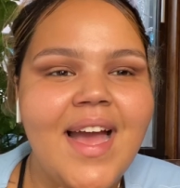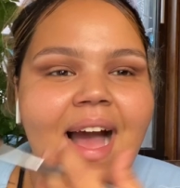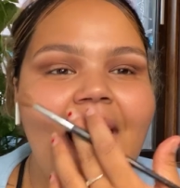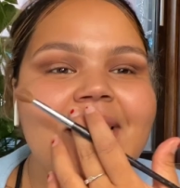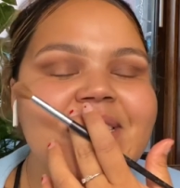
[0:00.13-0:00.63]

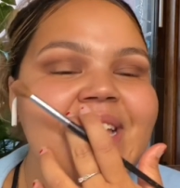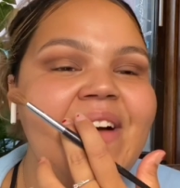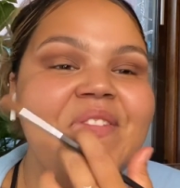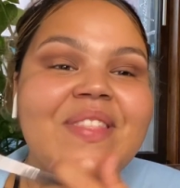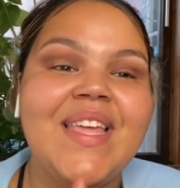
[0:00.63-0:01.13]
I just
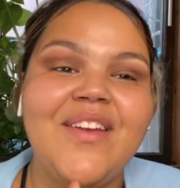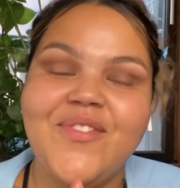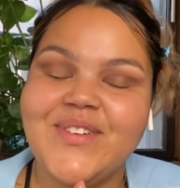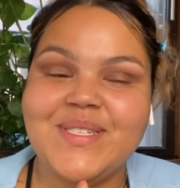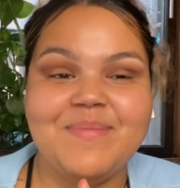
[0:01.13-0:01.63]
have a thing
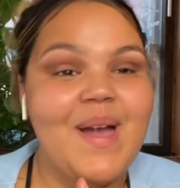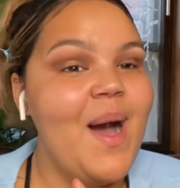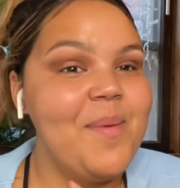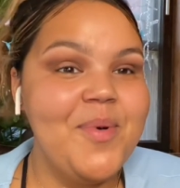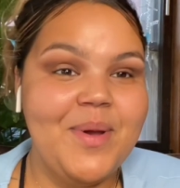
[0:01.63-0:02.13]
for some
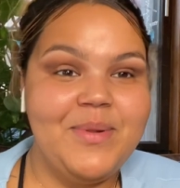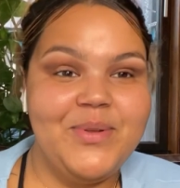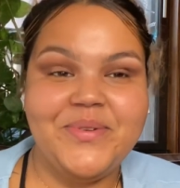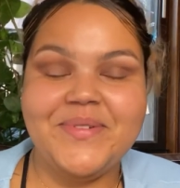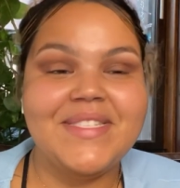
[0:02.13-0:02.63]
cowboy
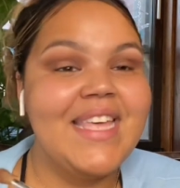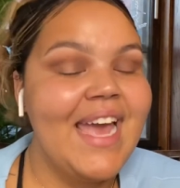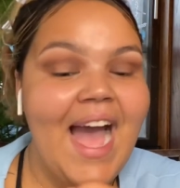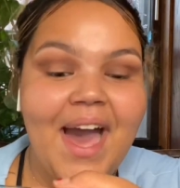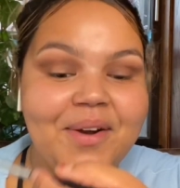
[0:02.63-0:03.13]
dudes.
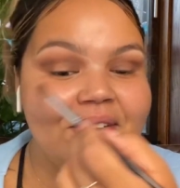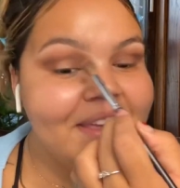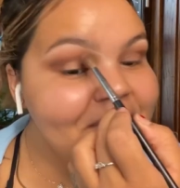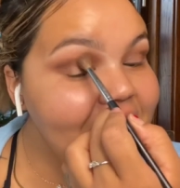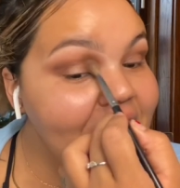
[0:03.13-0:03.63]
Like, I don't
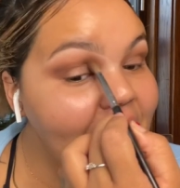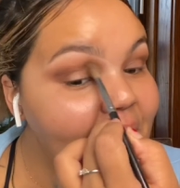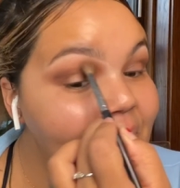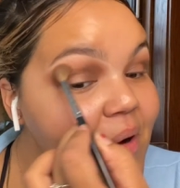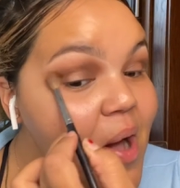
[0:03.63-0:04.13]
even
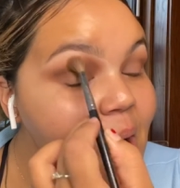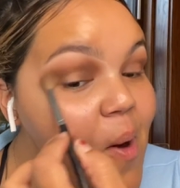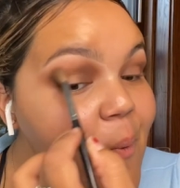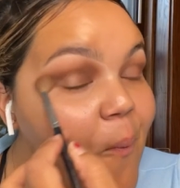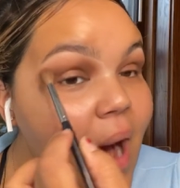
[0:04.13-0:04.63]
know
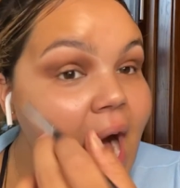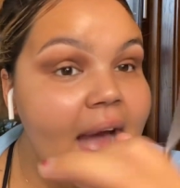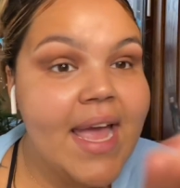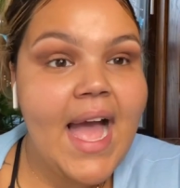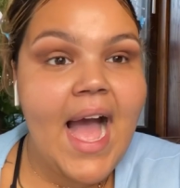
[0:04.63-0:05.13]

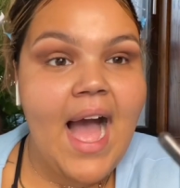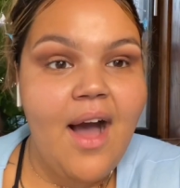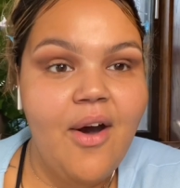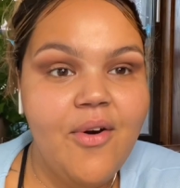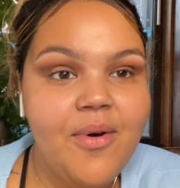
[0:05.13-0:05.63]
why,
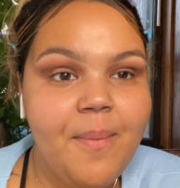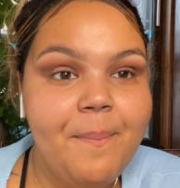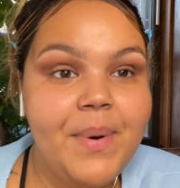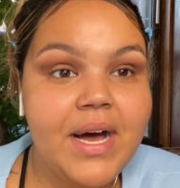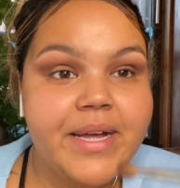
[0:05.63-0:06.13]
how,
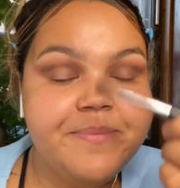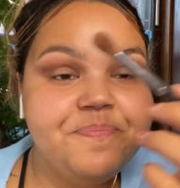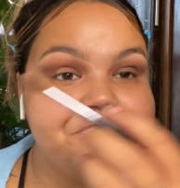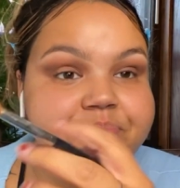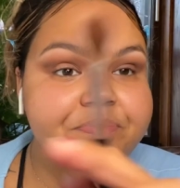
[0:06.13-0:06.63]
but
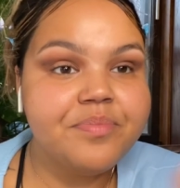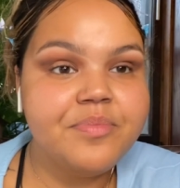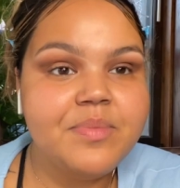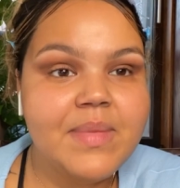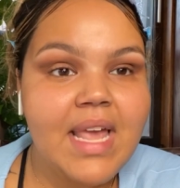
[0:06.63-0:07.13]

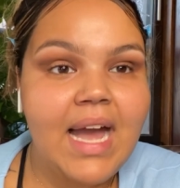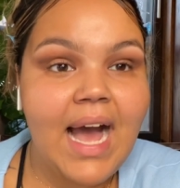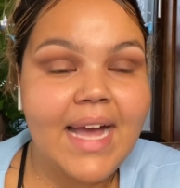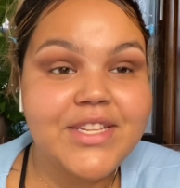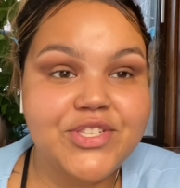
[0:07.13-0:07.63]

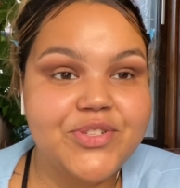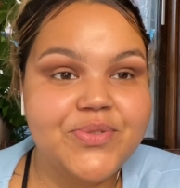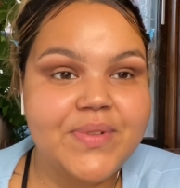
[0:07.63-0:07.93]
I do.